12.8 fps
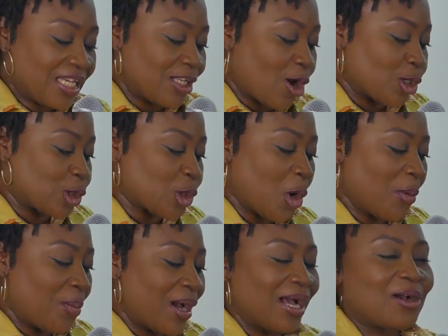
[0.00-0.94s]
In
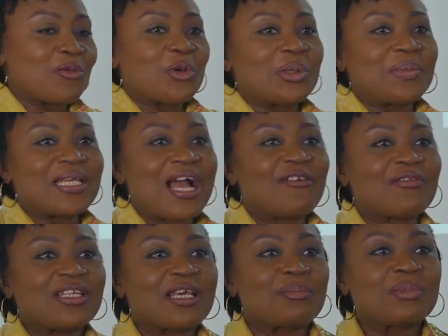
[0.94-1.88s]
October, we would be
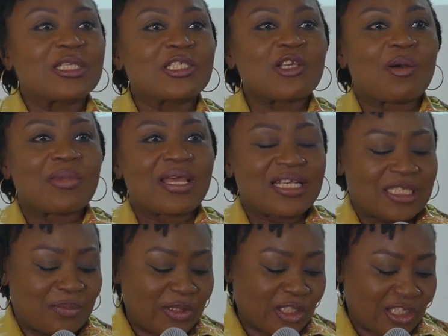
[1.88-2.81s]
having a museum
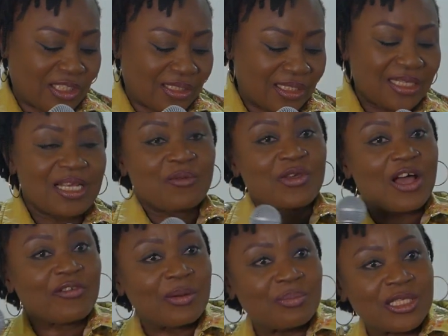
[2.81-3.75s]
exhibition. We
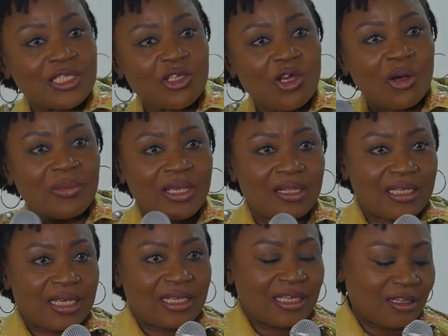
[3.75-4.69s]
have a museum,
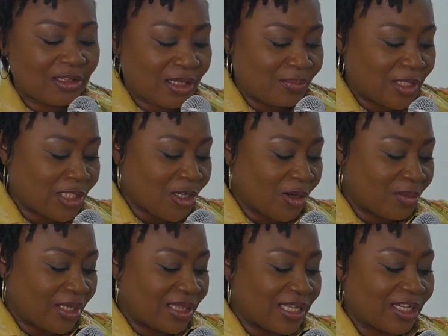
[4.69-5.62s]
a health
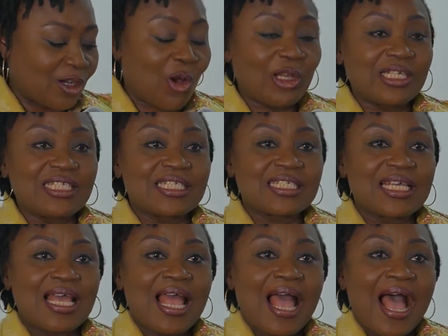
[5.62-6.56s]
museum in the college,
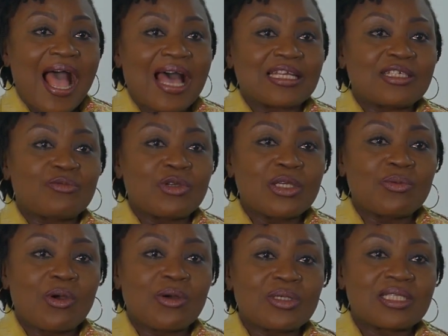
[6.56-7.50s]
and we
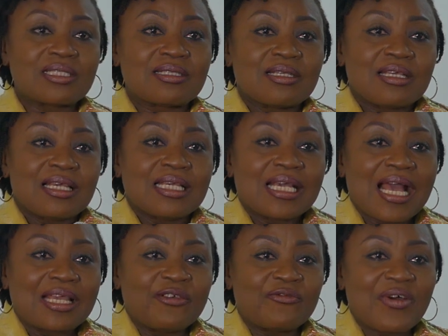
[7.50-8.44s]
would
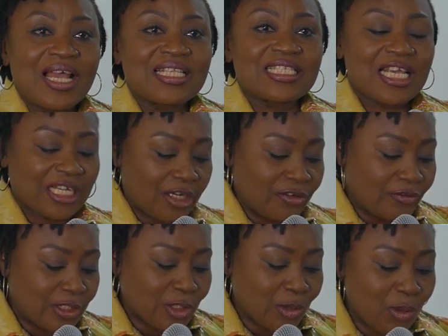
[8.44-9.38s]
invite
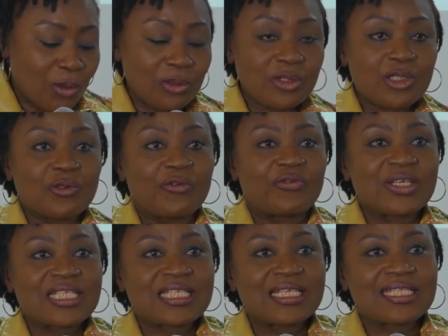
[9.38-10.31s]
secondary schools to
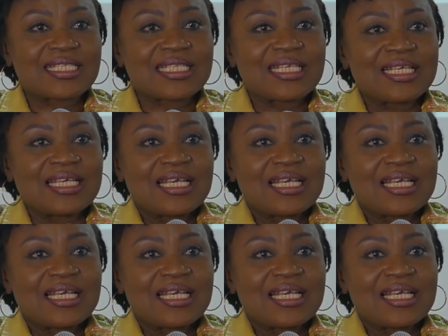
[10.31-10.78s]
visit